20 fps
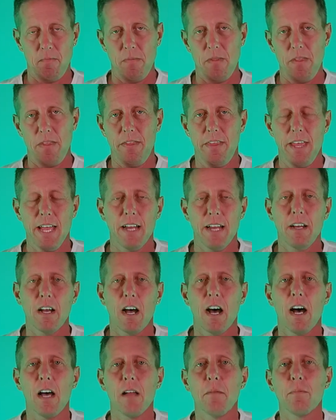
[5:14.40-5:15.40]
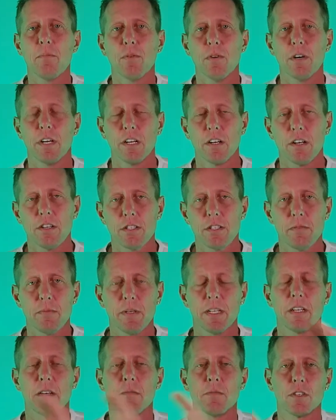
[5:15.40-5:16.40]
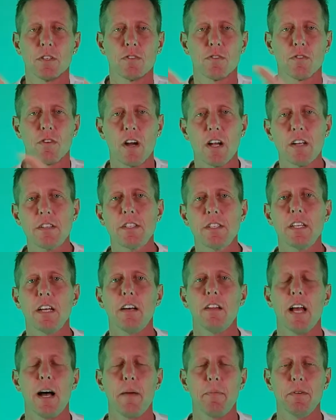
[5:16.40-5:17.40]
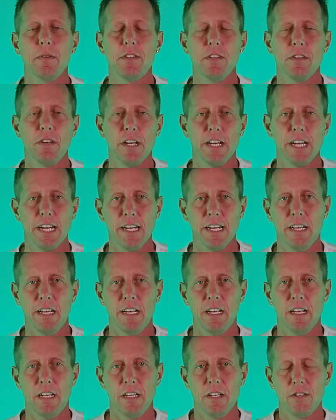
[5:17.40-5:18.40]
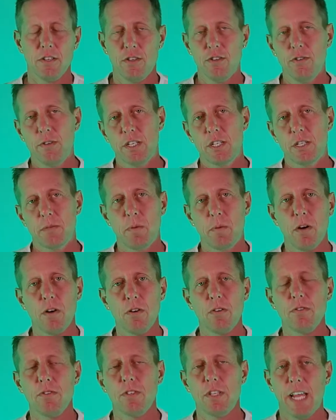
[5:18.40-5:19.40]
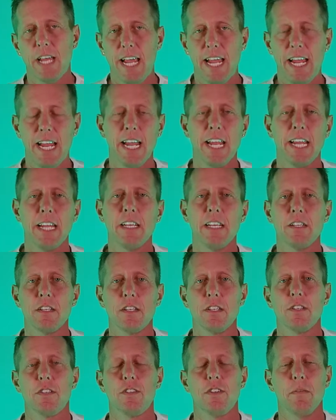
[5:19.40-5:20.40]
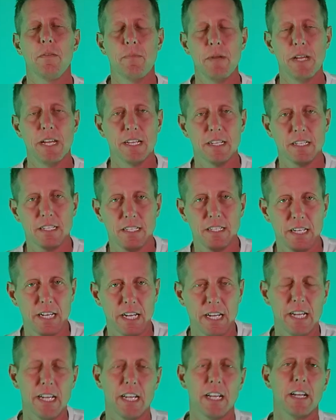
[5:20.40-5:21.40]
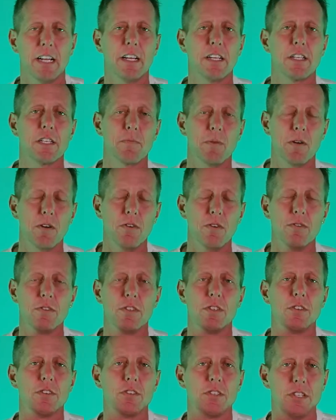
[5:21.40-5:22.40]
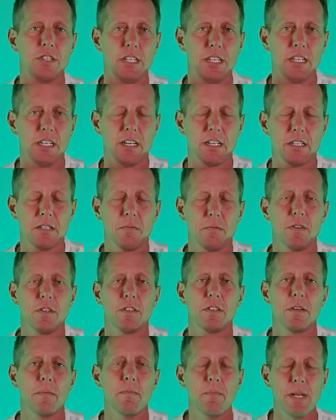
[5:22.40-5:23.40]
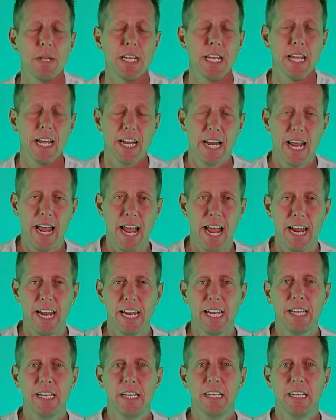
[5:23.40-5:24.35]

Then onboarding also becomes a cross-sell opportunity to expose A to B and C and expose your C customers to B and A,